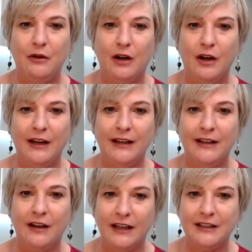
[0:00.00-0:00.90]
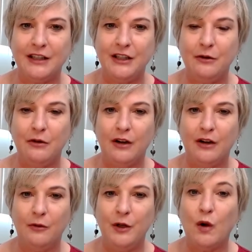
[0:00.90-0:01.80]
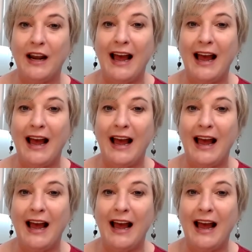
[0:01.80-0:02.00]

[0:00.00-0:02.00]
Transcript: are in the audience and you are you want